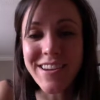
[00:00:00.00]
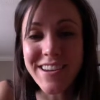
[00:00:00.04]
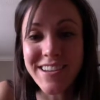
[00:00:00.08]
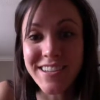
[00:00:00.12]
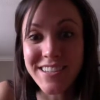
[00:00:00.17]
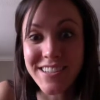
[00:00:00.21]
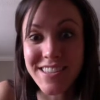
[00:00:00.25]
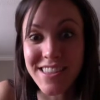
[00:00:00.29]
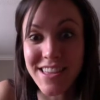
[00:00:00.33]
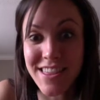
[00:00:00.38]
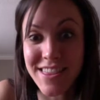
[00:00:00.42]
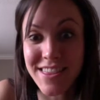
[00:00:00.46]

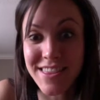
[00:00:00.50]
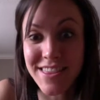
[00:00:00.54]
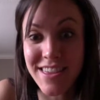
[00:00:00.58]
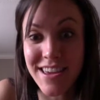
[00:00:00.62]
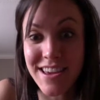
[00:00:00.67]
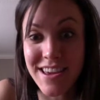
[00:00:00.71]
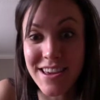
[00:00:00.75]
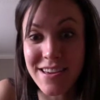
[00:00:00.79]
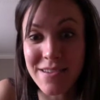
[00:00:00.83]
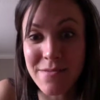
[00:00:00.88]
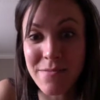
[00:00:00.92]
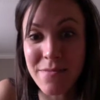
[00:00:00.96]
is the
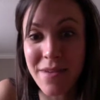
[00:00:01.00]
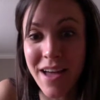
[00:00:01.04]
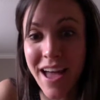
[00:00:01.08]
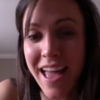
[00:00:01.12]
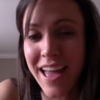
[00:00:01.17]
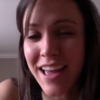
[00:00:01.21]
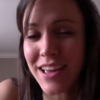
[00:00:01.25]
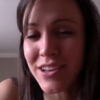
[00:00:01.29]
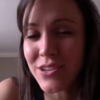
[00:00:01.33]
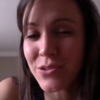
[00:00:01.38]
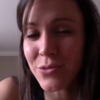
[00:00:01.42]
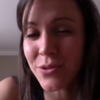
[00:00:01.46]
theme
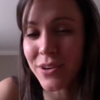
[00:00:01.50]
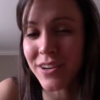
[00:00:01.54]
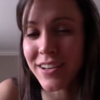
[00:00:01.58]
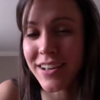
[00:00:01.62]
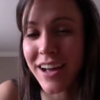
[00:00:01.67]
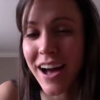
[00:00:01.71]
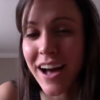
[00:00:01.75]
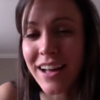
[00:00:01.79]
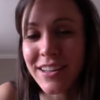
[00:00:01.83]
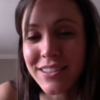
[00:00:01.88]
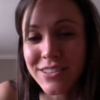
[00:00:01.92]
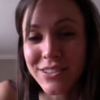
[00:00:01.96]
and or
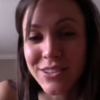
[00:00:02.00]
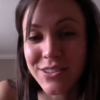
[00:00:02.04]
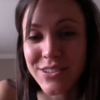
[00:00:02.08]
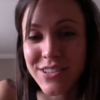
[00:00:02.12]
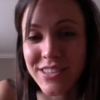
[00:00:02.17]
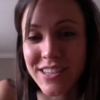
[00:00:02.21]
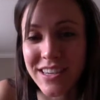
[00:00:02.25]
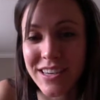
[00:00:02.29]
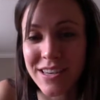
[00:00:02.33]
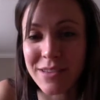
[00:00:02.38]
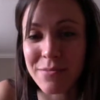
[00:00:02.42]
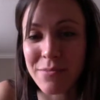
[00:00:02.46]
color
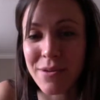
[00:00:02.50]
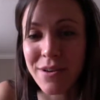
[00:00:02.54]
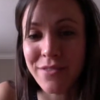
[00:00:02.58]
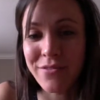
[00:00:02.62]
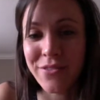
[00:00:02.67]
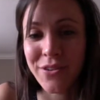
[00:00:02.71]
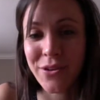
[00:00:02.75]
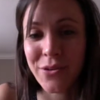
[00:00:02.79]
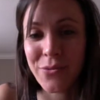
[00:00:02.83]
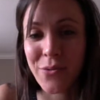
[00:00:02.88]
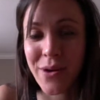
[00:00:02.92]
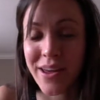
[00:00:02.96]
scheme of
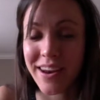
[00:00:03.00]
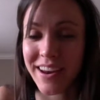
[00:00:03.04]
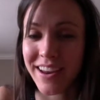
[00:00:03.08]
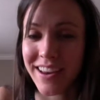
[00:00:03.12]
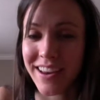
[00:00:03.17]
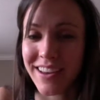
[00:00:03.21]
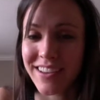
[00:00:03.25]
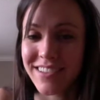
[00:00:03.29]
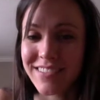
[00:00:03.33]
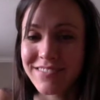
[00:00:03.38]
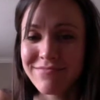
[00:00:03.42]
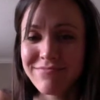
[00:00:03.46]
your
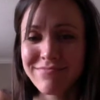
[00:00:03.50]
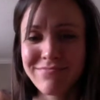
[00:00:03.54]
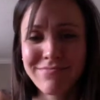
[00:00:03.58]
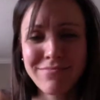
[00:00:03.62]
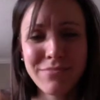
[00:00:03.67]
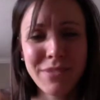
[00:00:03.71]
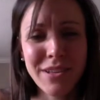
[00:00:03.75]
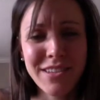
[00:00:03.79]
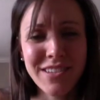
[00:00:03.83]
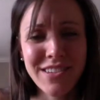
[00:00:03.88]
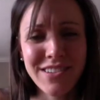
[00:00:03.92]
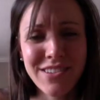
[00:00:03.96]
wedding?
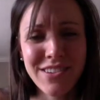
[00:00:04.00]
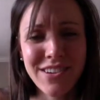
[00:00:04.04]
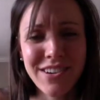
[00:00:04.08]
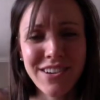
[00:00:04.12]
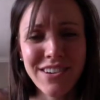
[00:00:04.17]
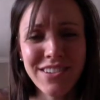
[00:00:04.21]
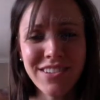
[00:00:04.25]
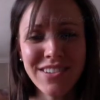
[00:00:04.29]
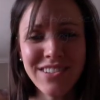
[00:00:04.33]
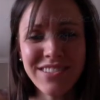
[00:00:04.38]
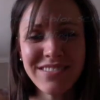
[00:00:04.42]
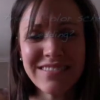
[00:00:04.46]
Bless his heart.